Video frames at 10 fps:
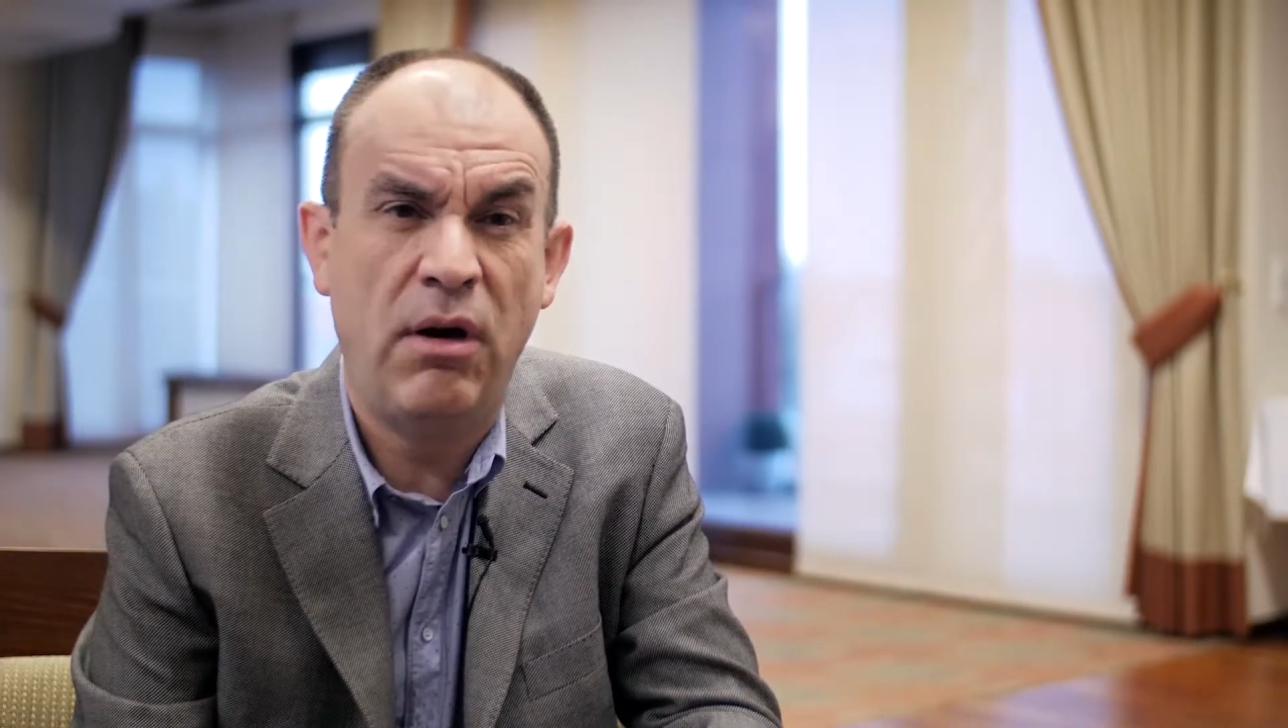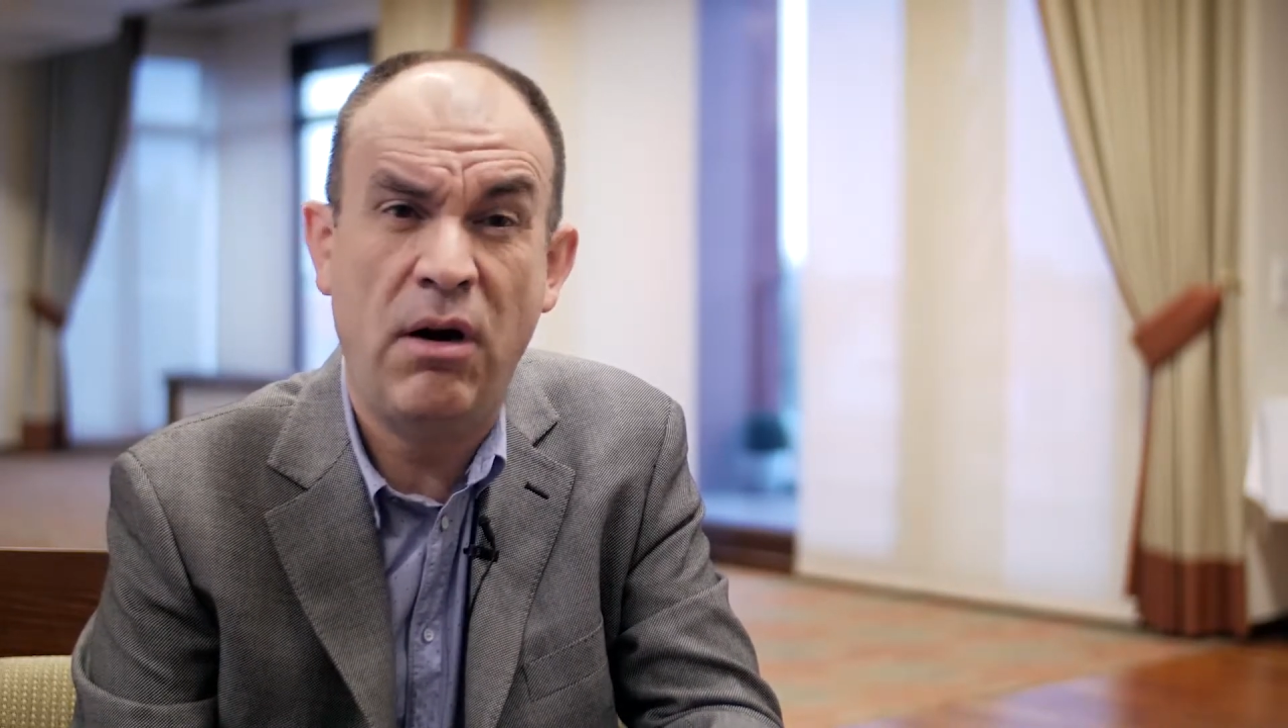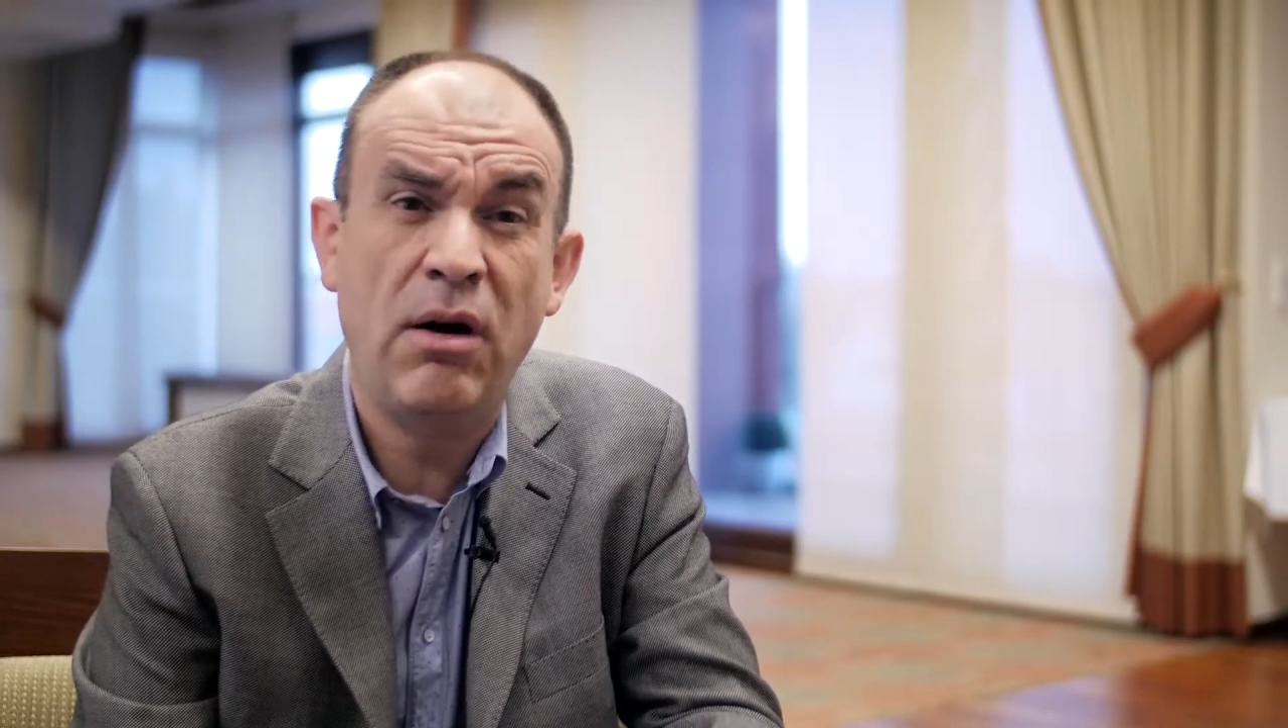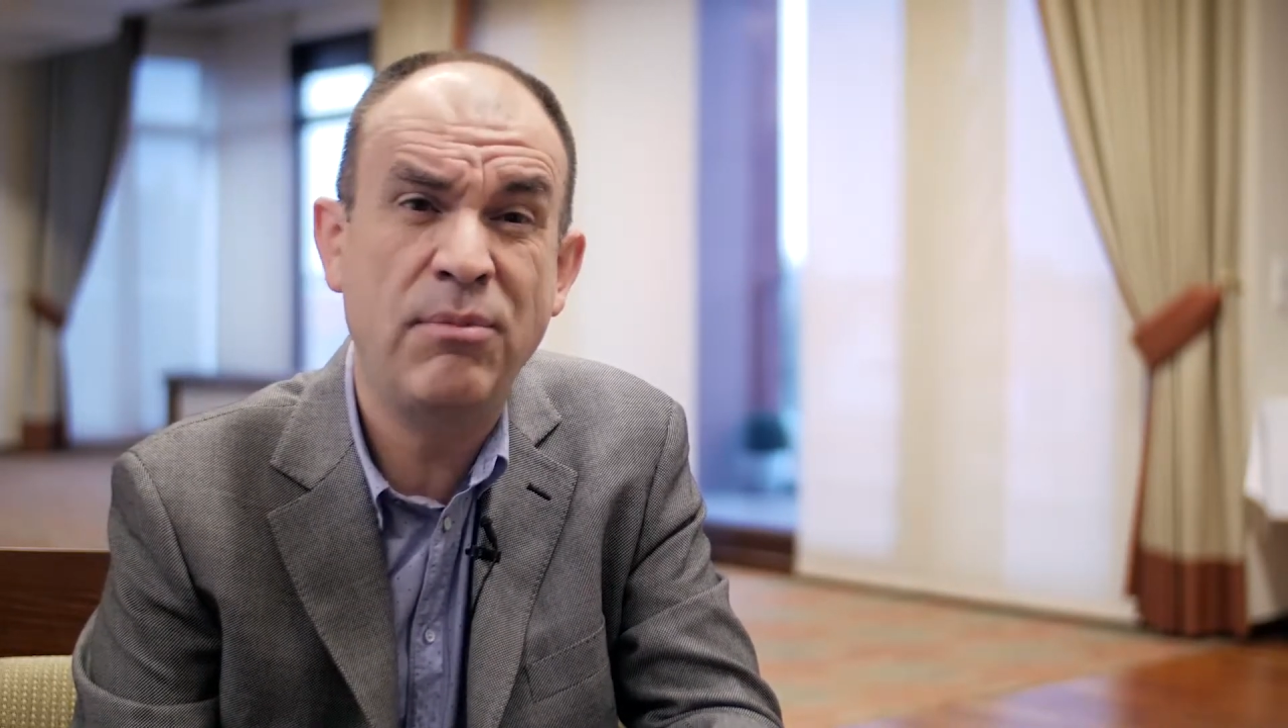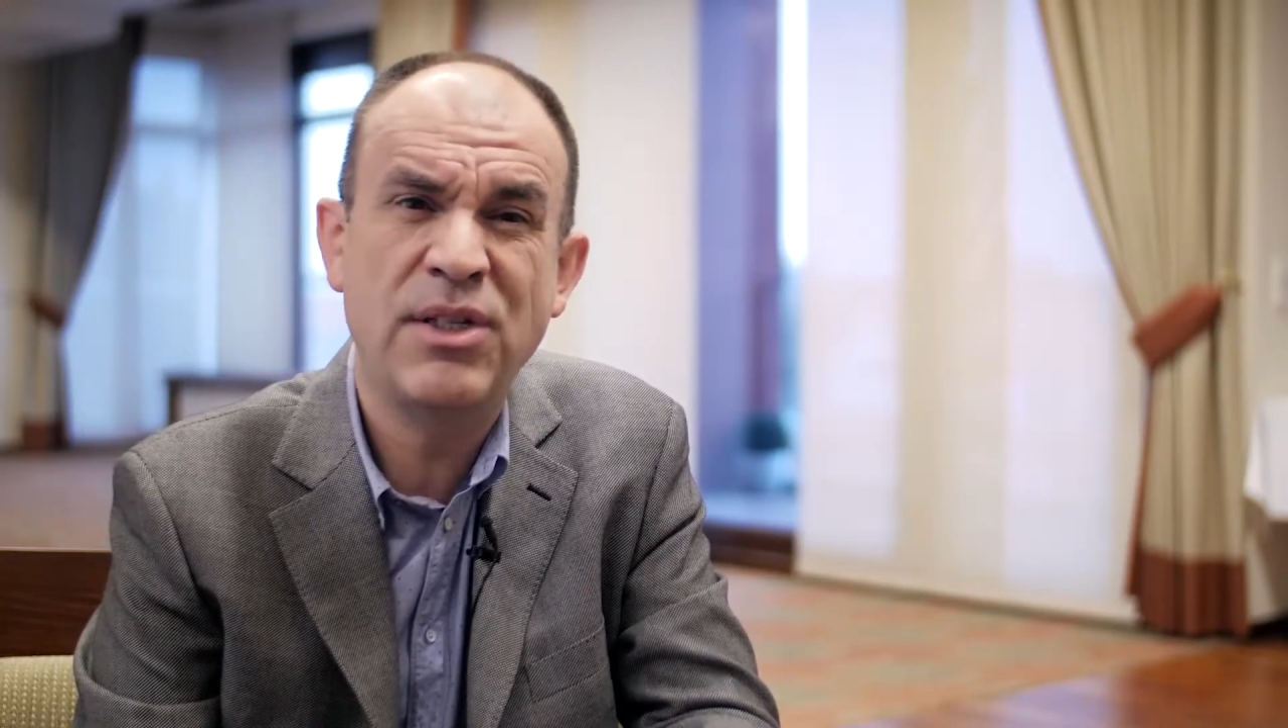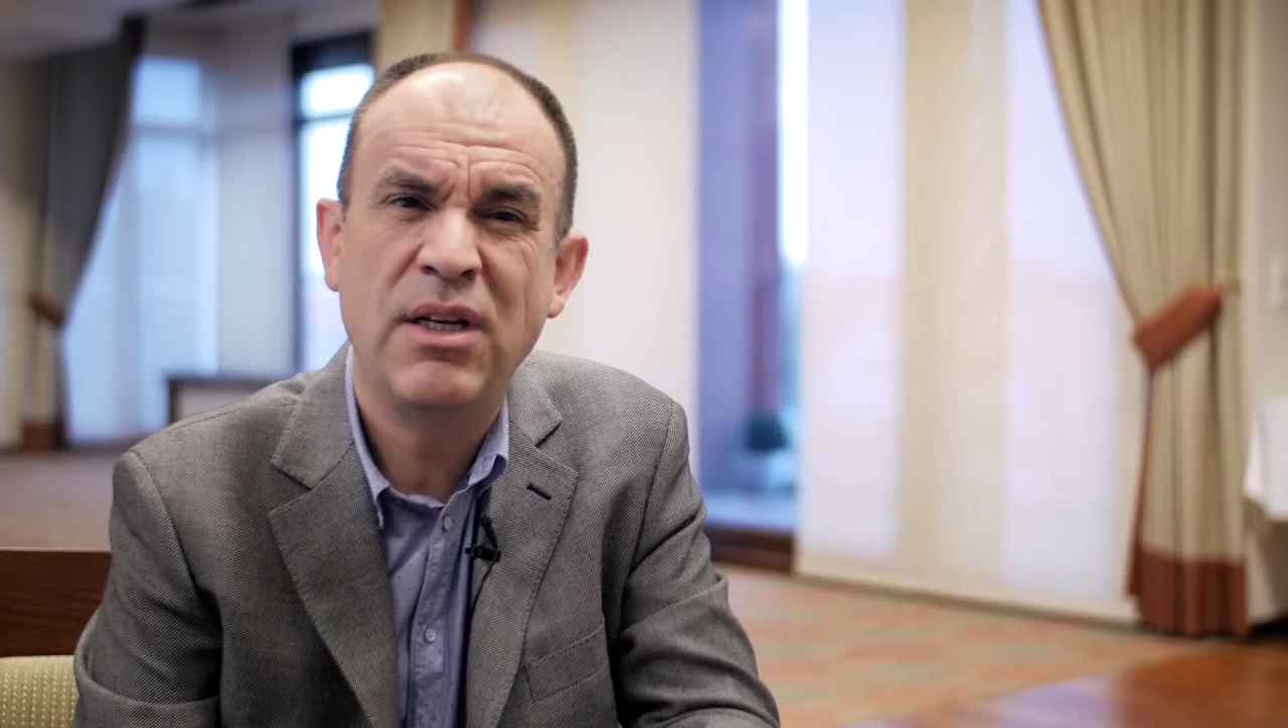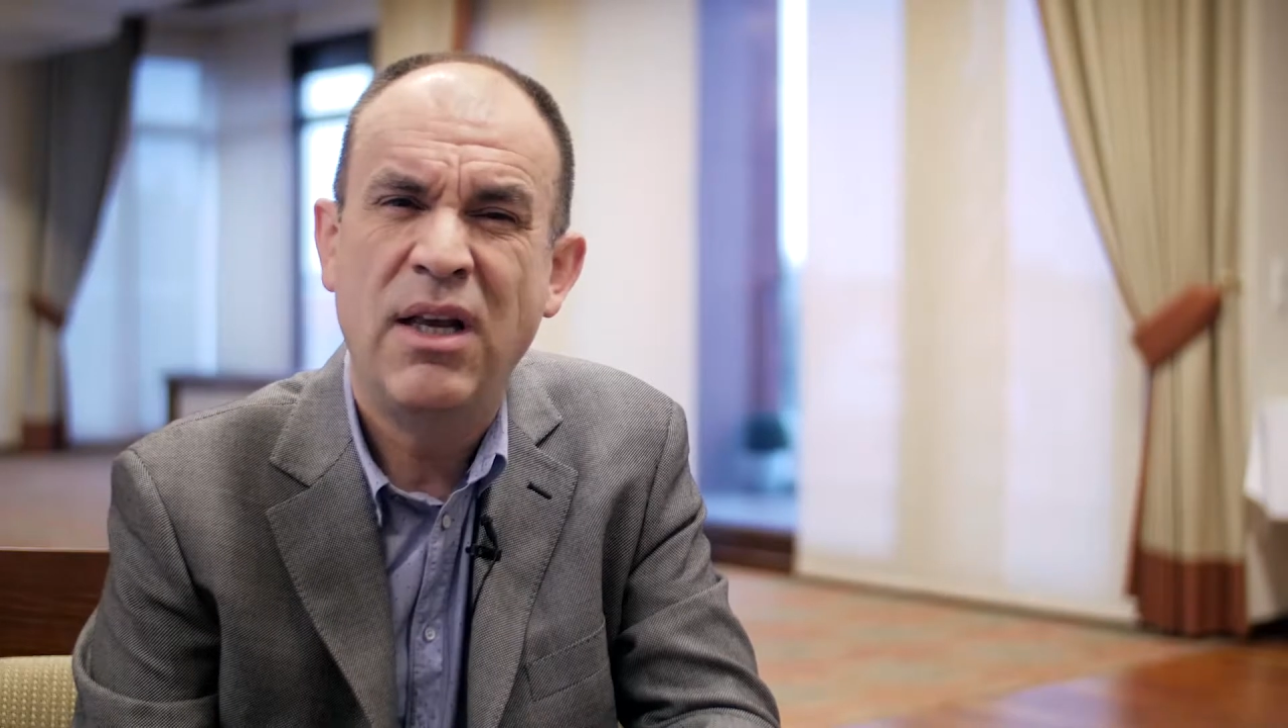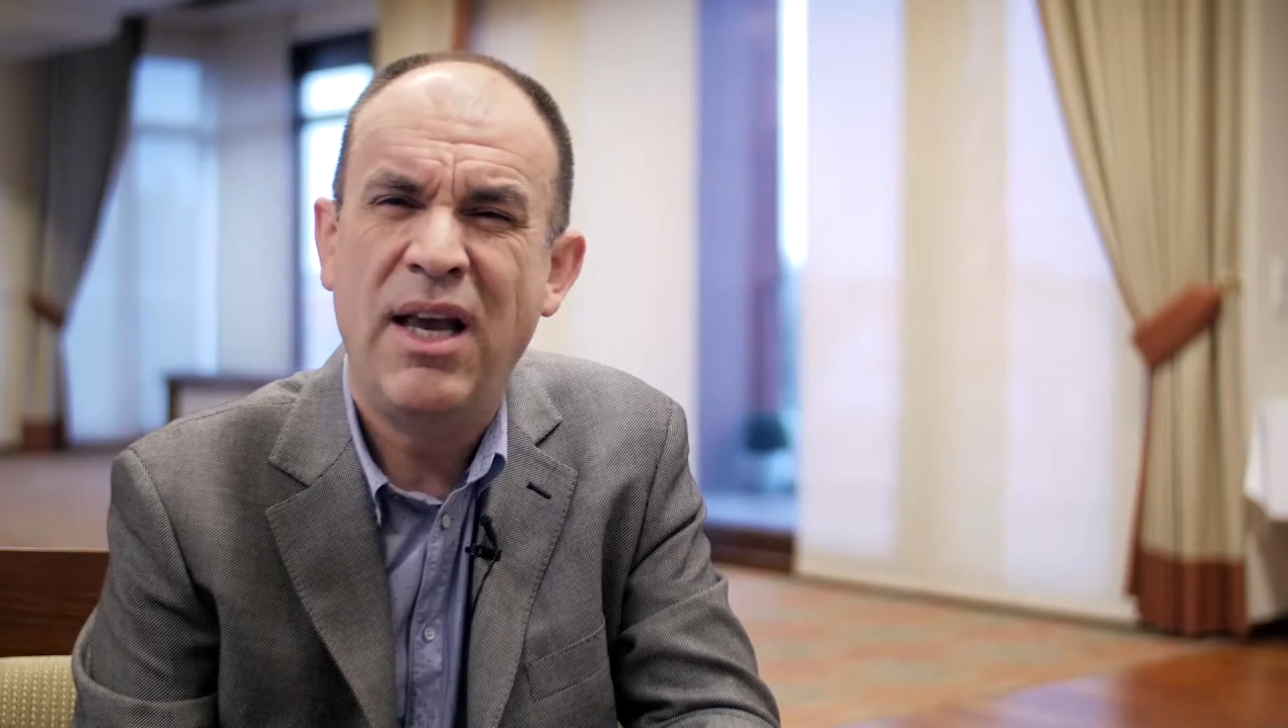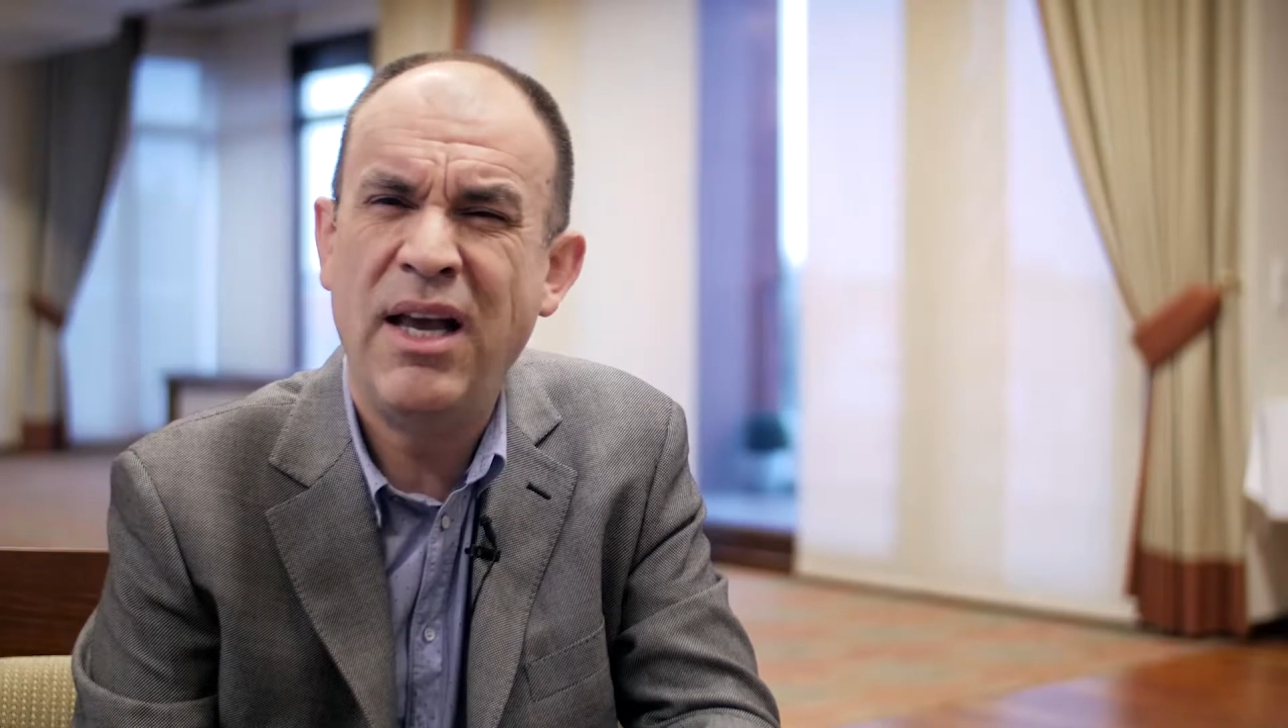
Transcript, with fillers: alarms